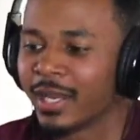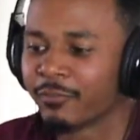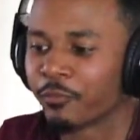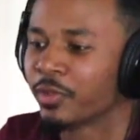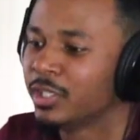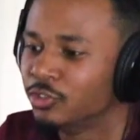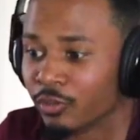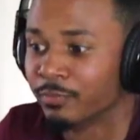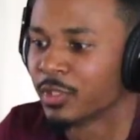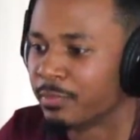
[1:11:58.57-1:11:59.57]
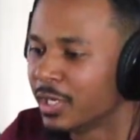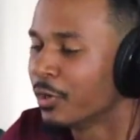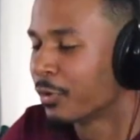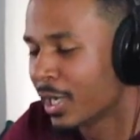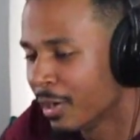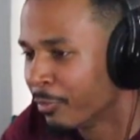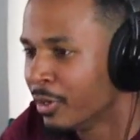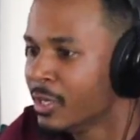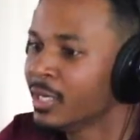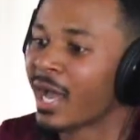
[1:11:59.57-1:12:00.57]
I never really dreamt of being on
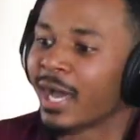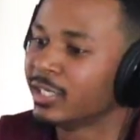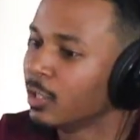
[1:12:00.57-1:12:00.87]
camera. I